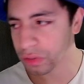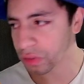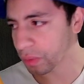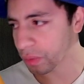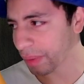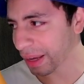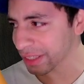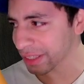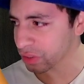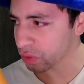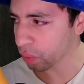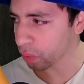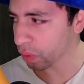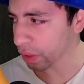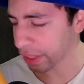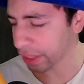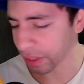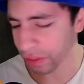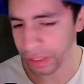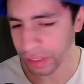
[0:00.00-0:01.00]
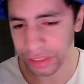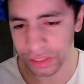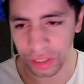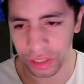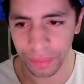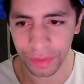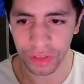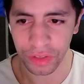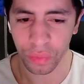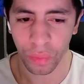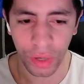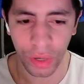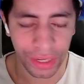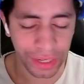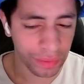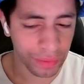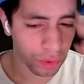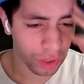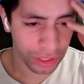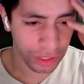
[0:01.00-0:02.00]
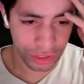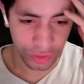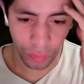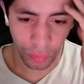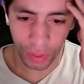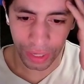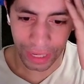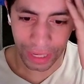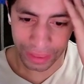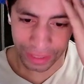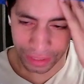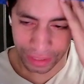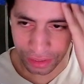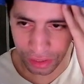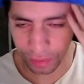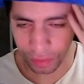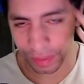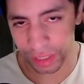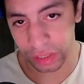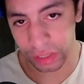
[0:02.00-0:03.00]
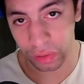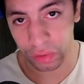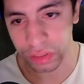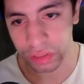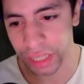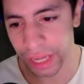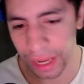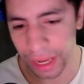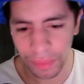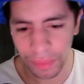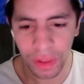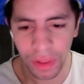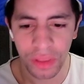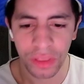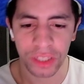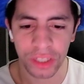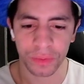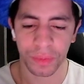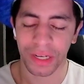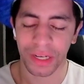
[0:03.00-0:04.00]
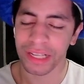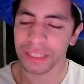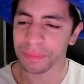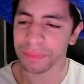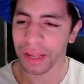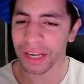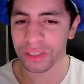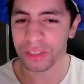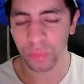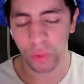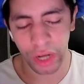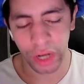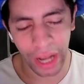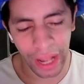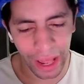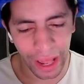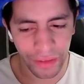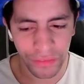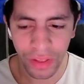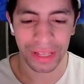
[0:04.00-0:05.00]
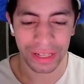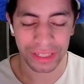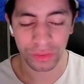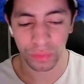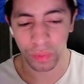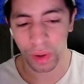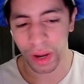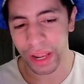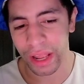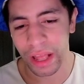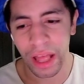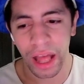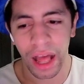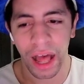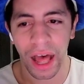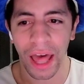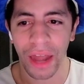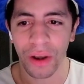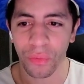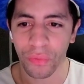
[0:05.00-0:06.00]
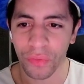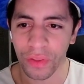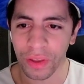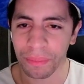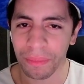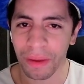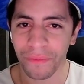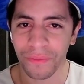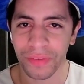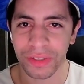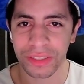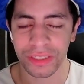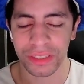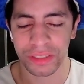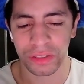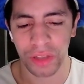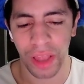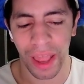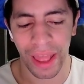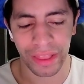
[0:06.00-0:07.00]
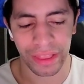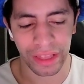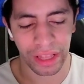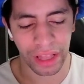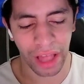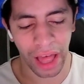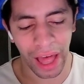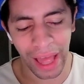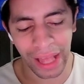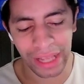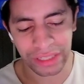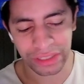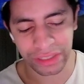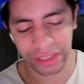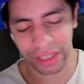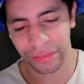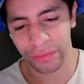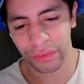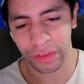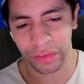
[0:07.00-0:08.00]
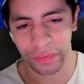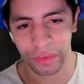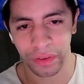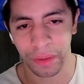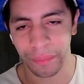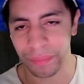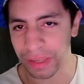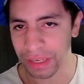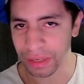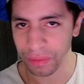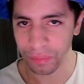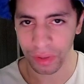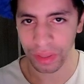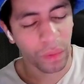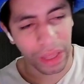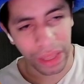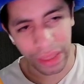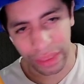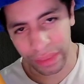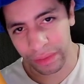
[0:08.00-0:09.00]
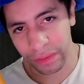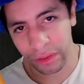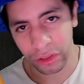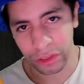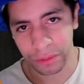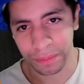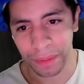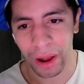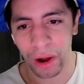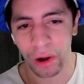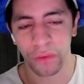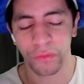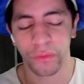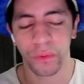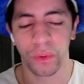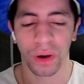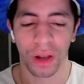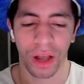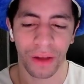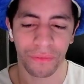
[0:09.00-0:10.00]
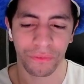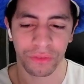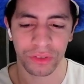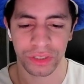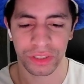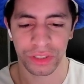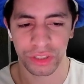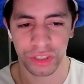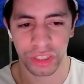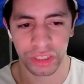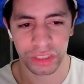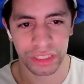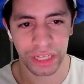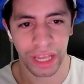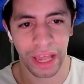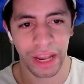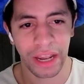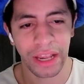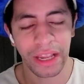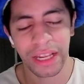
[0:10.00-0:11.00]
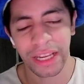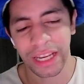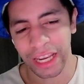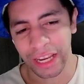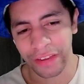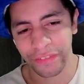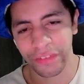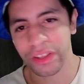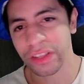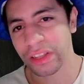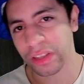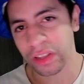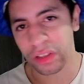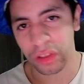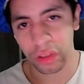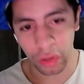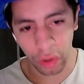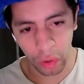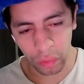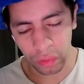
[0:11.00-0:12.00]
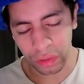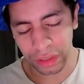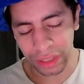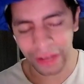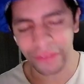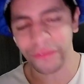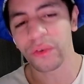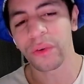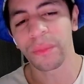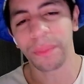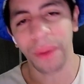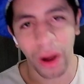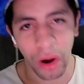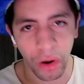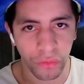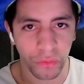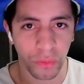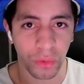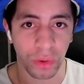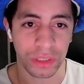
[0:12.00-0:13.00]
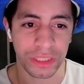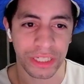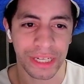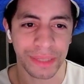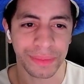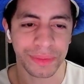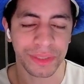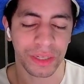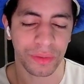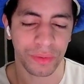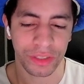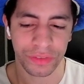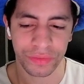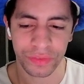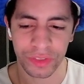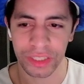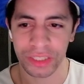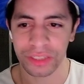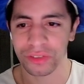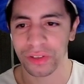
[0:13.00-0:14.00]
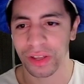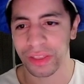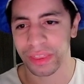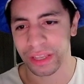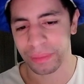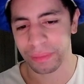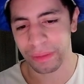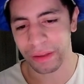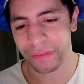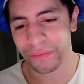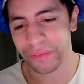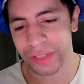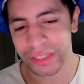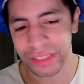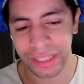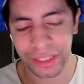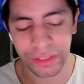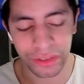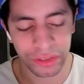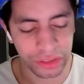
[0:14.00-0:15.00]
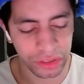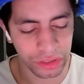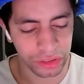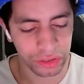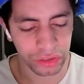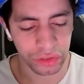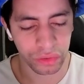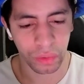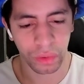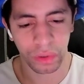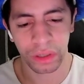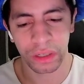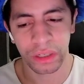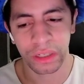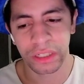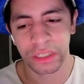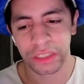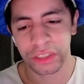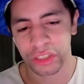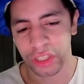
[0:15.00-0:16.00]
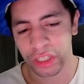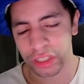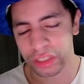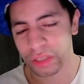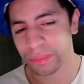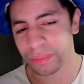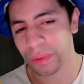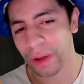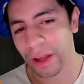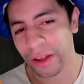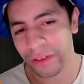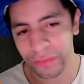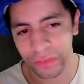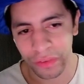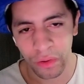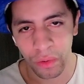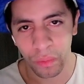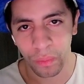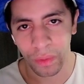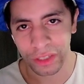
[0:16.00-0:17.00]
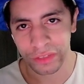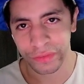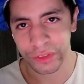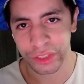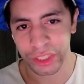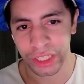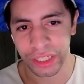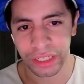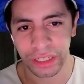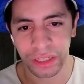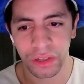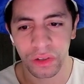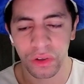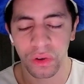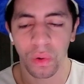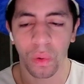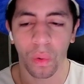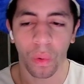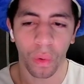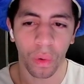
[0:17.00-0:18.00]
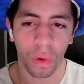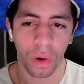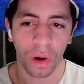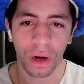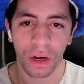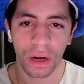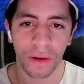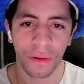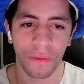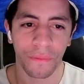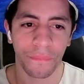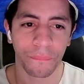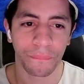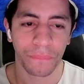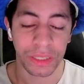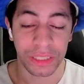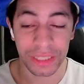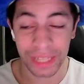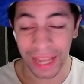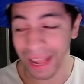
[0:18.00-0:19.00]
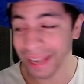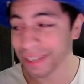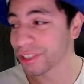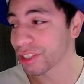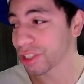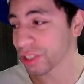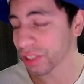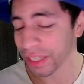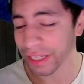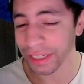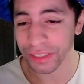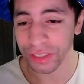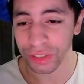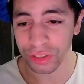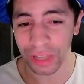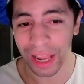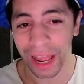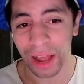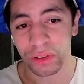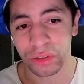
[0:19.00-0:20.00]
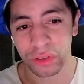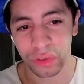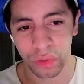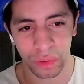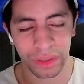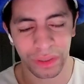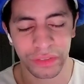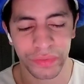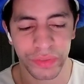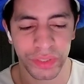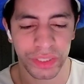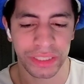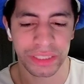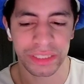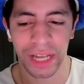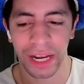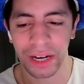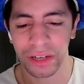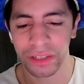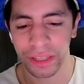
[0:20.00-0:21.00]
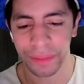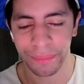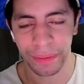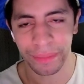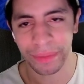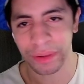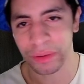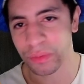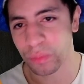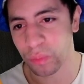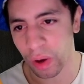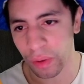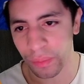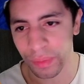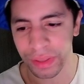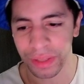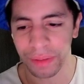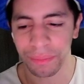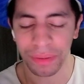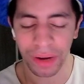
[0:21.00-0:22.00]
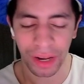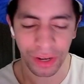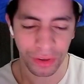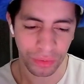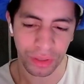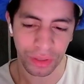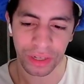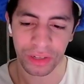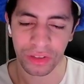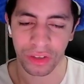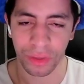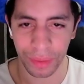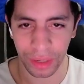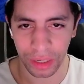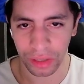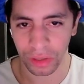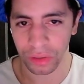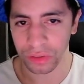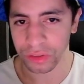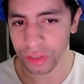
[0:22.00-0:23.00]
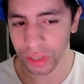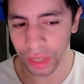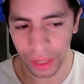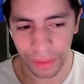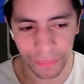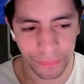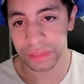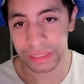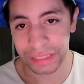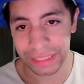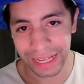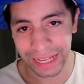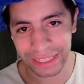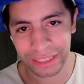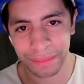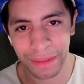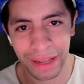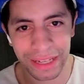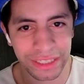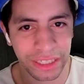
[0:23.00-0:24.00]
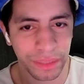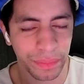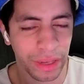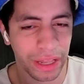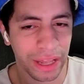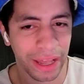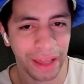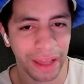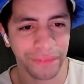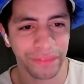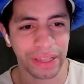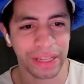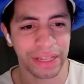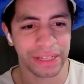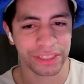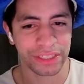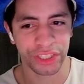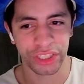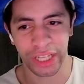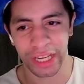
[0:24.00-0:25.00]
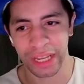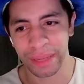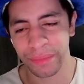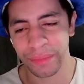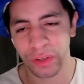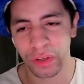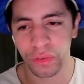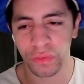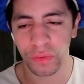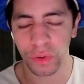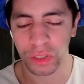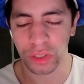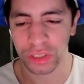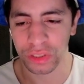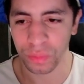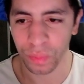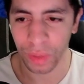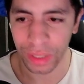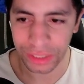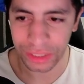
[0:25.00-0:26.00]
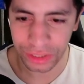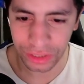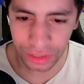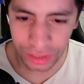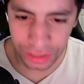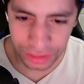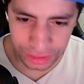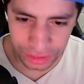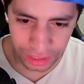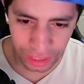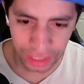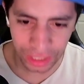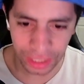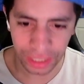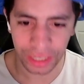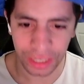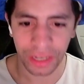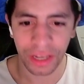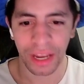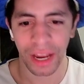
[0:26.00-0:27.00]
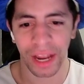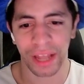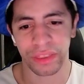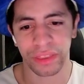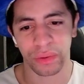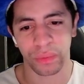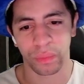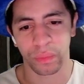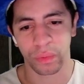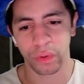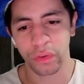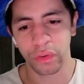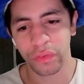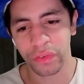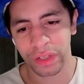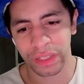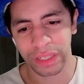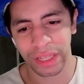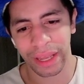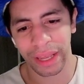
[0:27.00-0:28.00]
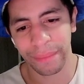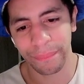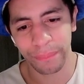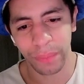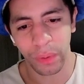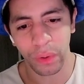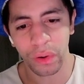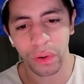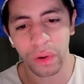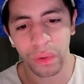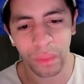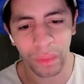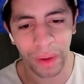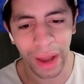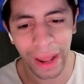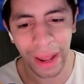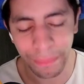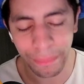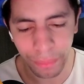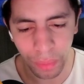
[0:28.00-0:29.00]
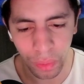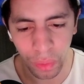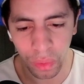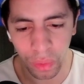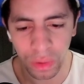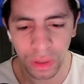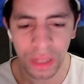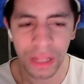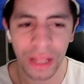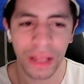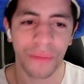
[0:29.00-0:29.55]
So my score here is going to be 21-20. I think it's going to be a close game. The spread has -1.5. It's right. I don't think Memphis is at the highest level of competing with those Power 4 conferences just yet, even in the low-level Power 4 teams like West Virginia. So I think Memphis either is going to score just above West Virginia or potentially just outscore West Virginia entirely and maybe run with it, but I do think it's going to be a closer game. The next matchup we have is JMU versus Western Kentucky at the Roof Claim Boca Raton Bowl.